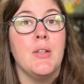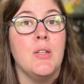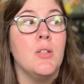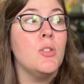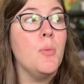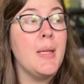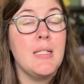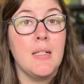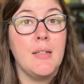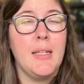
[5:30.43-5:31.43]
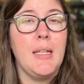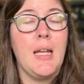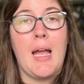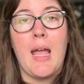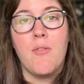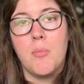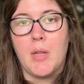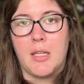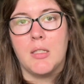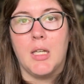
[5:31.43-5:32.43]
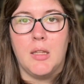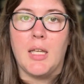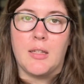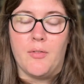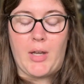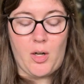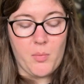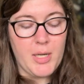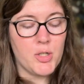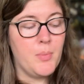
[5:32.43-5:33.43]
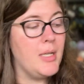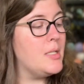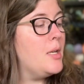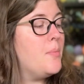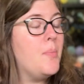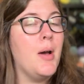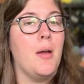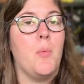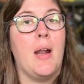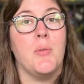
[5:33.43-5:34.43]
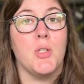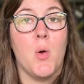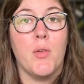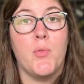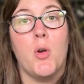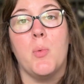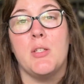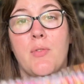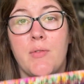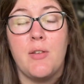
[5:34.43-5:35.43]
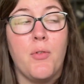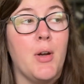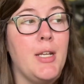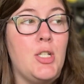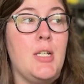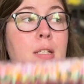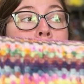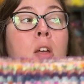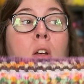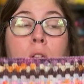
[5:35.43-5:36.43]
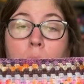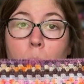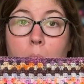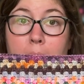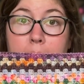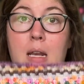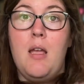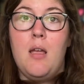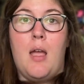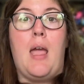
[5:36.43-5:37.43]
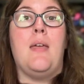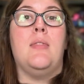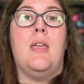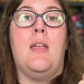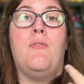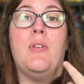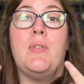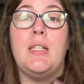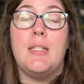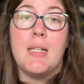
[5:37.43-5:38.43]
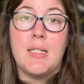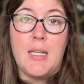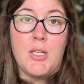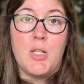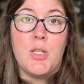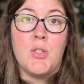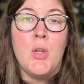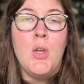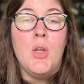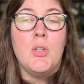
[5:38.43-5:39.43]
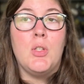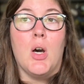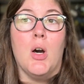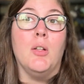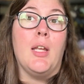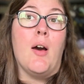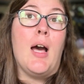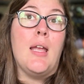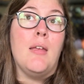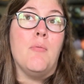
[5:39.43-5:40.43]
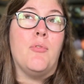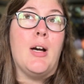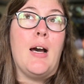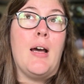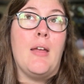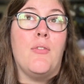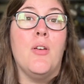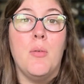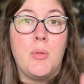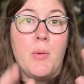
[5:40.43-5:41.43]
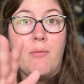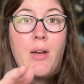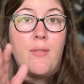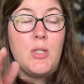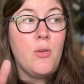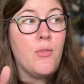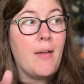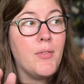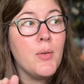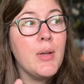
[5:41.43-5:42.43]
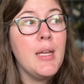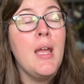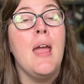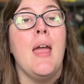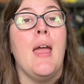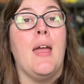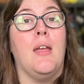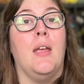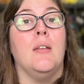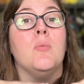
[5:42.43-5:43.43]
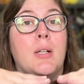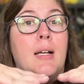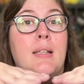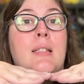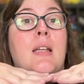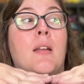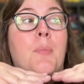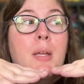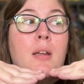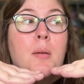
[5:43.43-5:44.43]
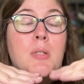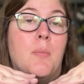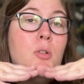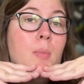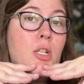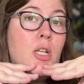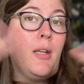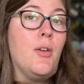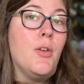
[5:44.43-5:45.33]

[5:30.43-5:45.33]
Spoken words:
So basically, I haven't like done like the final measurement, but what I was going for was 54 inches wide and then 56 inches tall. Now I am between 5'2", 5'3", and when I stand up, it comes up to my chin.